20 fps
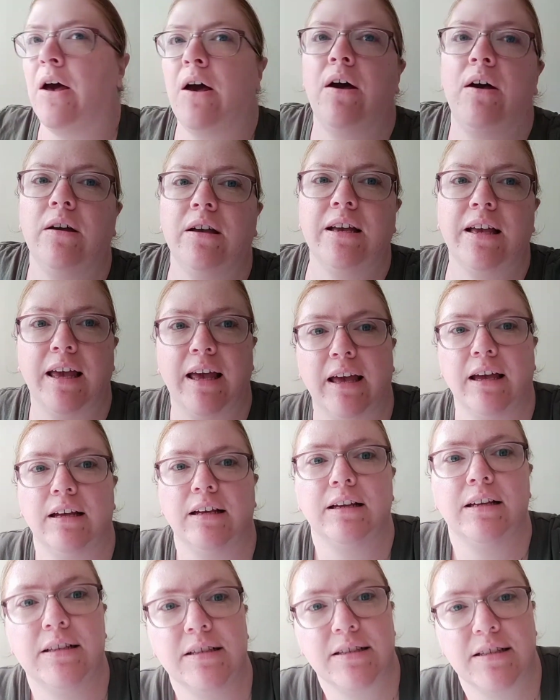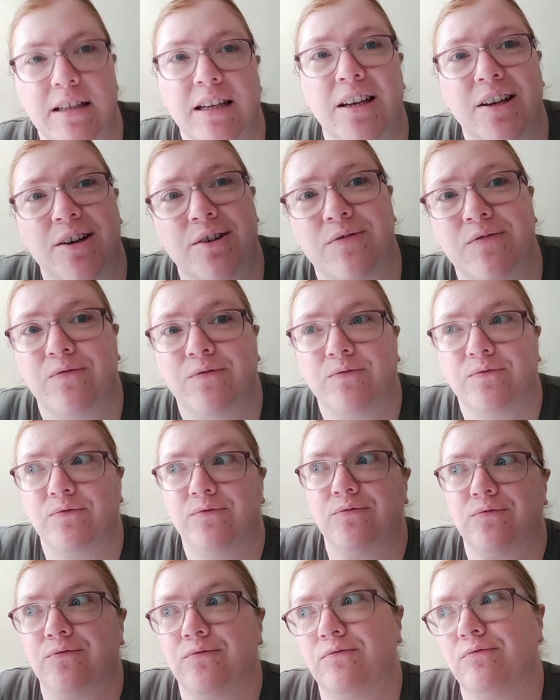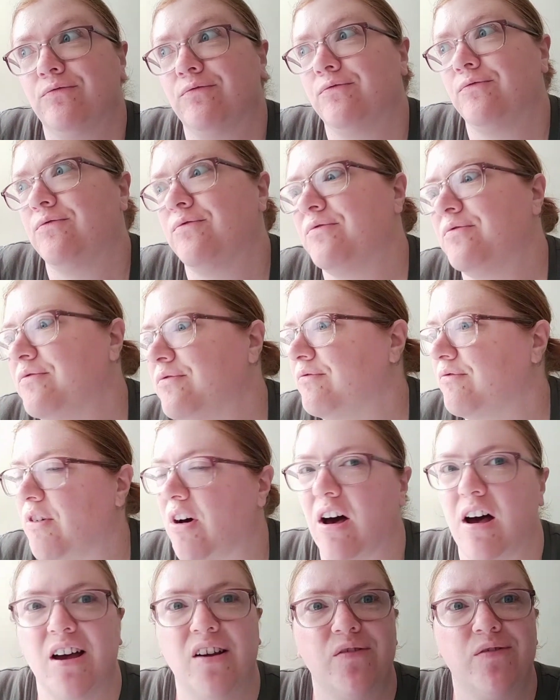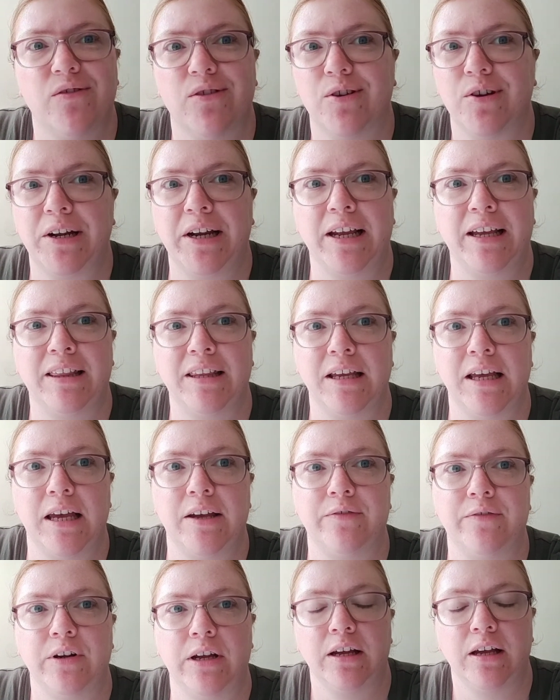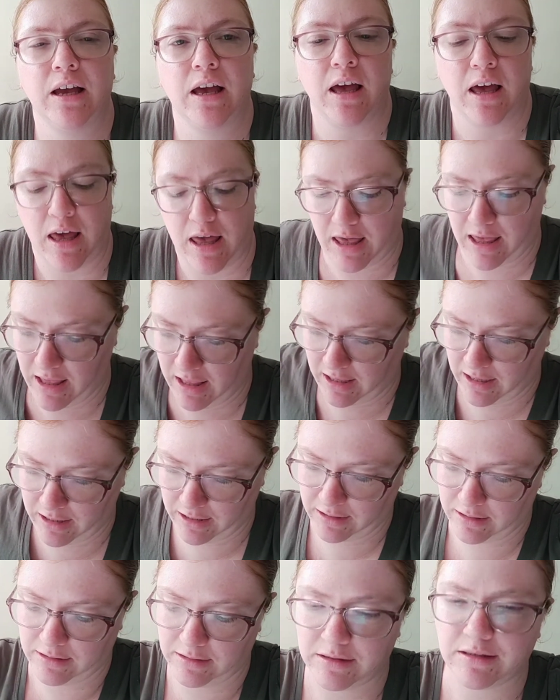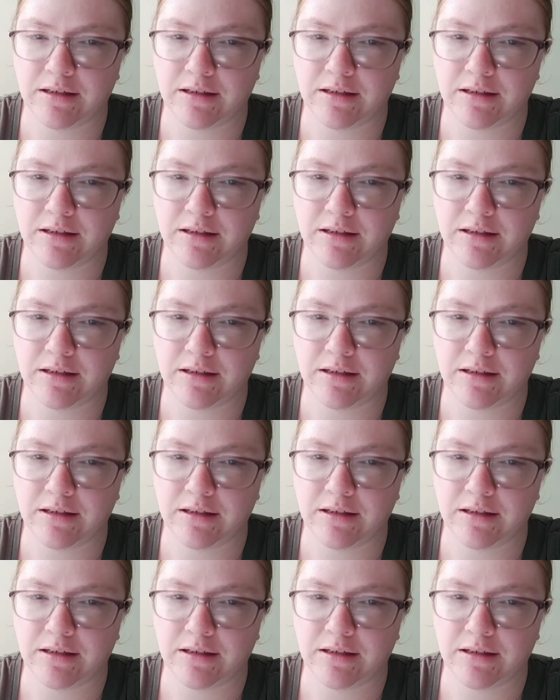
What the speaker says: Okay, it's now 5:30 in the evening, and